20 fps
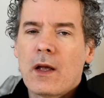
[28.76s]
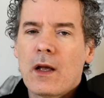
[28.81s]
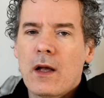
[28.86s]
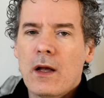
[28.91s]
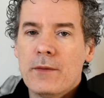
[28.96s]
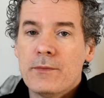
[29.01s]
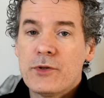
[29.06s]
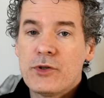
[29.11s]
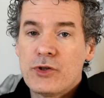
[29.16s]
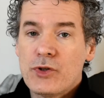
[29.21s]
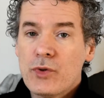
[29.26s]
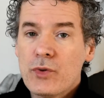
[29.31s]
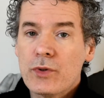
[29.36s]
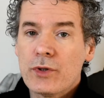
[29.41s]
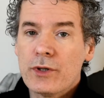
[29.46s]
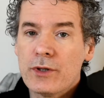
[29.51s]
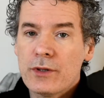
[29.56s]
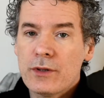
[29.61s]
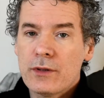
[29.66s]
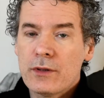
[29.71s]
I'm
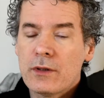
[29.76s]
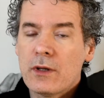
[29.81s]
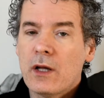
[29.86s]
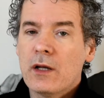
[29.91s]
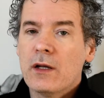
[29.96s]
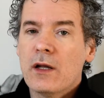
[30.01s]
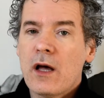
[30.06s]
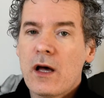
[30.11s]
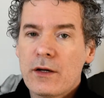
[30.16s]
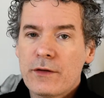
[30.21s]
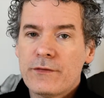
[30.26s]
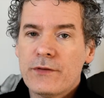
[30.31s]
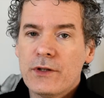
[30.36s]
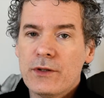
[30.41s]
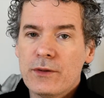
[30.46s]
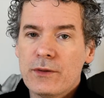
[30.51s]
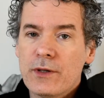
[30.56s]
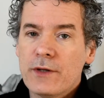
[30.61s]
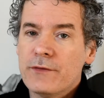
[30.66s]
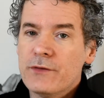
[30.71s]
sure a lot of
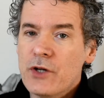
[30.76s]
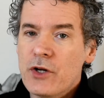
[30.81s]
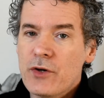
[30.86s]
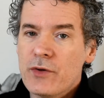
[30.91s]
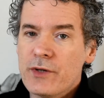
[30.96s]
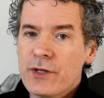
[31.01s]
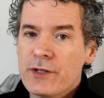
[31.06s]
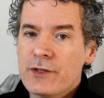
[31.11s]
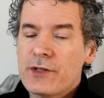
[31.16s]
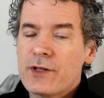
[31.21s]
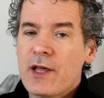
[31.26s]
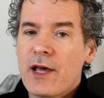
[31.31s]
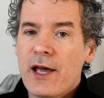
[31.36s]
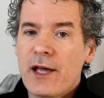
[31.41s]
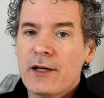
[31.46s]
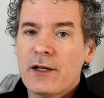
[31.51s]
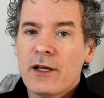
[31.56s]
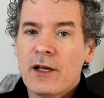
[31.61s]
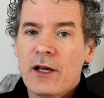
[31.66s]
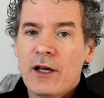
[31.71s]
you have noticed
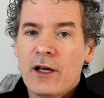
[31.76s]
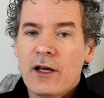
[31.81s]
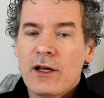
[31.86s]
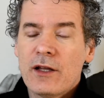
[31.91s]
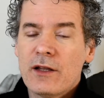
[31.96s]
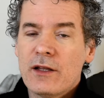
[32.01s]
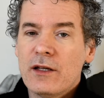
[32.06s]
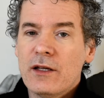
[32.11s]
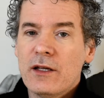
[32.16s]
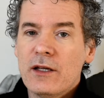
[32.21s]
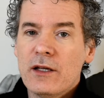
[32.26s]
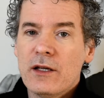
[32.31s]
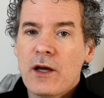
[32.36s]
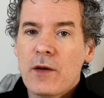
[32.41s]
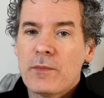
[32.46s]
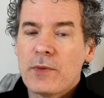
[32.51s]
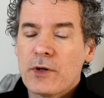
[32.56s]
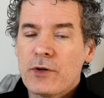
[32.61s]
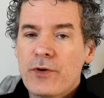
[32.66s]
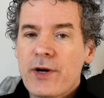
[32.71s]
that the
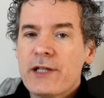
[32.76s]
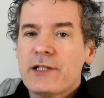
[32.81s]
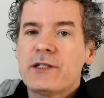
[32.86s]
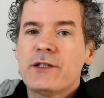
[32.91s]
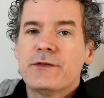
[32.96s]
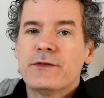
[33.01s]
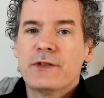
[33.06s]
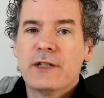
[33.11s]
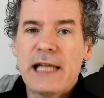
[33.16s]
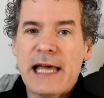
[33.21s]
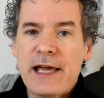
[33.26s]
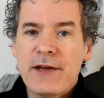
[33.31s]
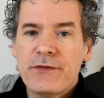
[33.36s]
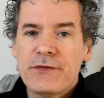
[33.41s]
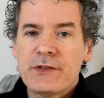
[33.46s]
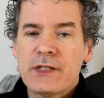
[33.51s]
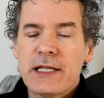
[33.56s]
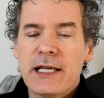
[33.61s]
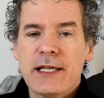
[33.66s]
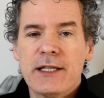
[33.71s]
progressive
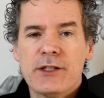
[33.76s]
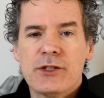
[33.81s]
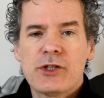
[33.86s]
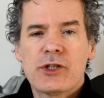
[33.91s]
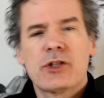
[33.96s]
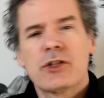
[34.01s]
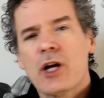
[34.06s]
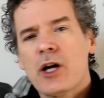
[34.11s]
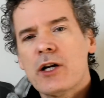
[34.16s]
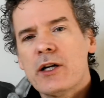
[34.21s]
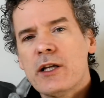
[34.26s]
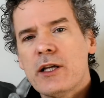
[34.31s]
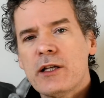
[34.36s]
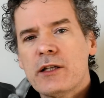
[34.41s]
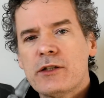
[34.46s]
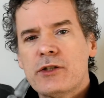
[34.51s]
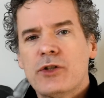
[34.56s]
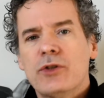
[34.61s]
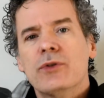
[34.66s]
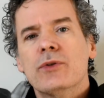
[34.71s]
left is
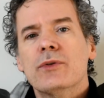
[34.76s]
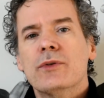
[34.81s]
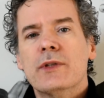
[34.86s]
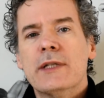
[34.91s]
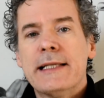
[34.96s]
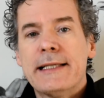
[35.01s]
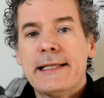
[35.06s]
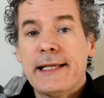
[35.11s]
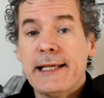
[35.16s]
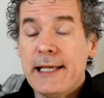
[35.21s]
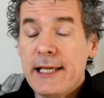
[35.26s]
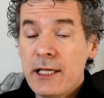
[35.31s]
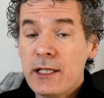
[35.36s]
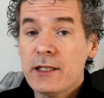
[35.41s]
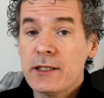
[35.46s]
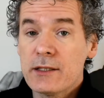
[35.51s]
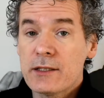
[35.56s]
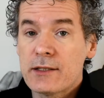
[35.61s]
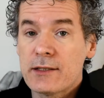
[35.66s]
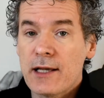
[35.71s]
starting to eat
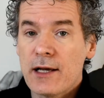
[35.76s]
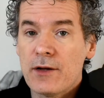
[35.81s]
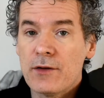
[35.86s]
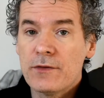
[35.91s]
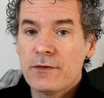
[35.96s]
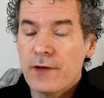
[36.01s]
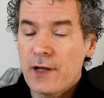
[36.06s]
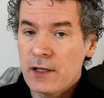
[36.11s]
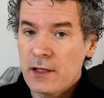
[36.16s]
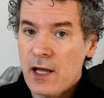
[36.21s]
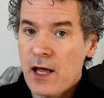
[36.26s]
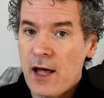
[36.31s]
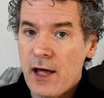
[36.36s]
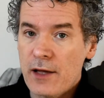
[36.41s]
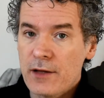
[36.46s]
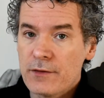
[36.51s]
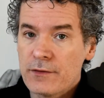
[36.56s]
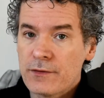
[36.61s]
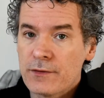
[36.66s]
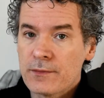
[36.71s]
itself
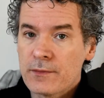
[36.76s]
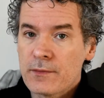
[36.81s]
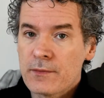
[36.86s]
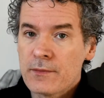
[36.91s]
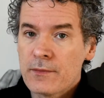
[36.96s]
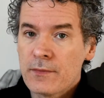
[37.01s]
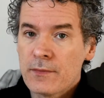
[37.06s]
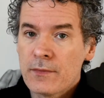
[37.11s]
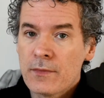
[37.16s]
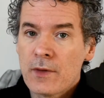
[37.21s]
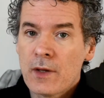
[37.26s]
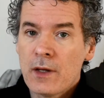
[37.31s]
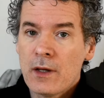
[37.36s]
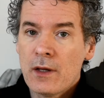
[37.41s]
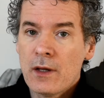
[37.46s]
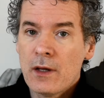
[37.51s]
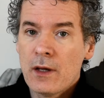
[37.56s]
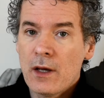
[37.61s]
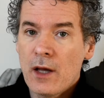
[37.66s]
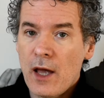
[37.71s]
alive.
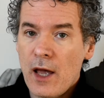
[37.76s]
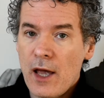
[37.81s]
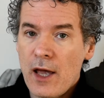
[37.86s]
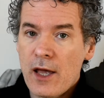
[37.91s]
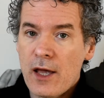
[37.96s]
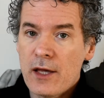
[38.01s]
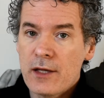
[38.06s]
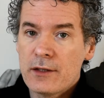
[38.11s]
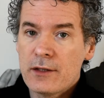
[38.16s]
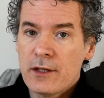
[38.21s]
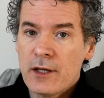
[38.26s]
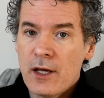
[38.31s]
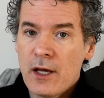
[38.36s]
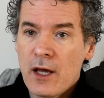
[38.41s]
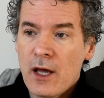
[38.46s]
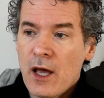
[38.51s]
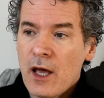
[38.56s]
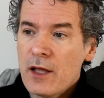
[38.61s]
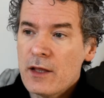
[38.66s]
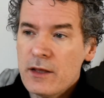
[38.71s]
And
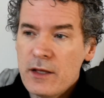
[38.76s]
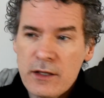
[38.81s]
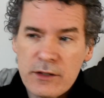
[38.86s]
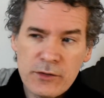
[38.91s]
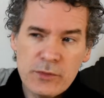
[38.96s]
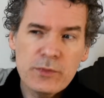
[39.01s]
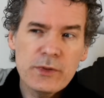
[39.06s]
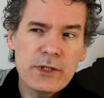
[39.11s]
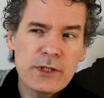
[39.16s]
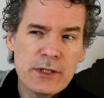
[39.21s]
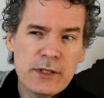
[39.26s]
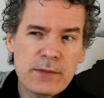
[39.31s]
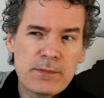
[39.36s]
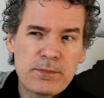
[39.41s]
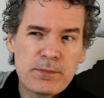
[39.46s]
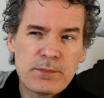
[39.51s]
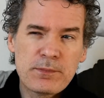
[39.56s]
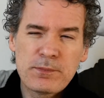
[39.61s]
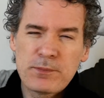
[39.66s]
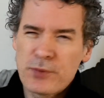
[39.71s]
this was
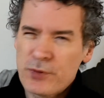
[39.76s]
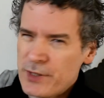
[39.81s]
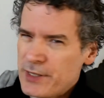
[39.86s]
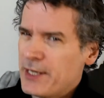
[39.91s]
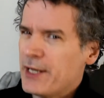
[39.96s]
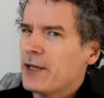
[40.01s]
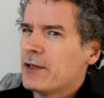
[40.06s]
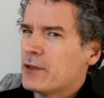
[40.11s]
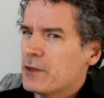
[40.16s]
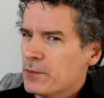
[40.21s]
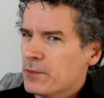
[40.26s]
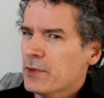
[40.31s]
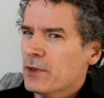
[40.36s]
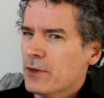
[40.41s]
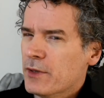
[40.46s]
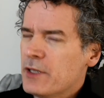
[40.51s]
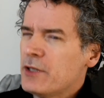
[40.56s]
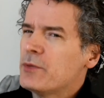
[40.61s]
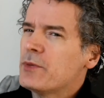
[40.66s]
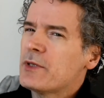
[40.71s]
predictable.
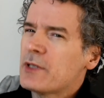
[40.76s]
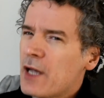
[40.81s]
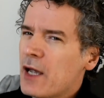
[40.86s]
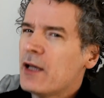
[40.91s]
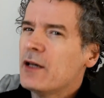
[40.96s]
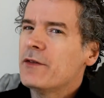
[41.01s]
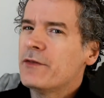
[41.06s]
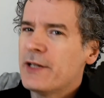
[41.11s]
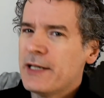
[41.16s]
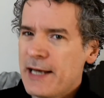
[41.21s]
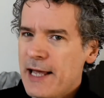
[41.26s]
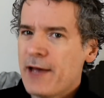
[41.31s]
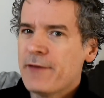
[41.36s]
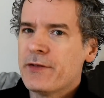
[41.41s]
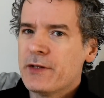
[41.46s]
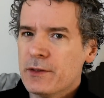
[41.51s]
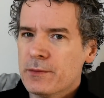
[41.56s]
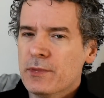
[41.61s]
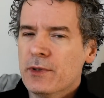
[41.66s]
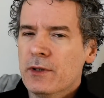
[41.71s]
This was kind of
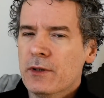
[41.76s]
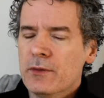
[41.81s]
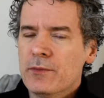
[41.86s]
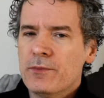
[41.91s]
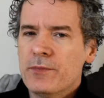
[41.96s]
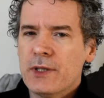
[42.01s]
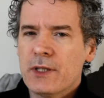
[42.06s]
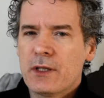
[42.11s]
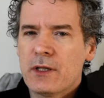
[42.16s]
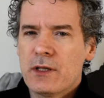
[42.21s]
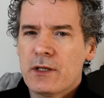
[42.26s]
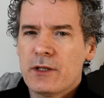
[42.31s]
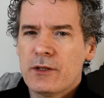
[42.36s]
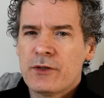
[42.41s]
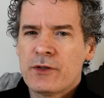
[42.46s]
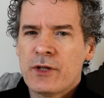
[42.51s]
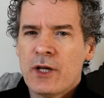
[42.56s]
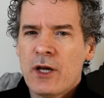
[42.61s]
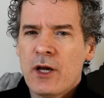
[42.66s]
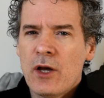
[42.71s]
inevitable,
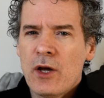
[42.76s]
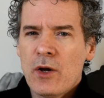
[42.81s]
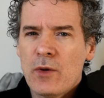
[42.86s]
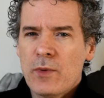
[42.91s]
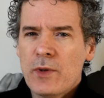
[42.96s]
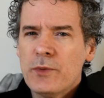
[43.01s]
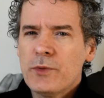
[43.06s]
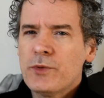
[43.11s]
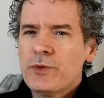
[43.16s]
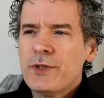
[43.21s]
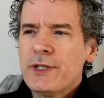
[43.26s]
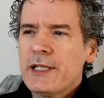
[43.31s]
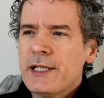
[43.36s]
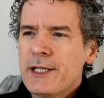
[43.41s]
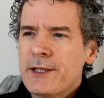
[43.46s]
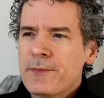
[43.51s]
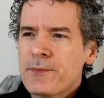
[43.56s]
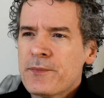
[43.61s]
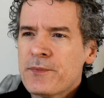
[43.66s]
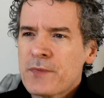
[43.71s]
because what we're
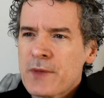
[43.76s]
really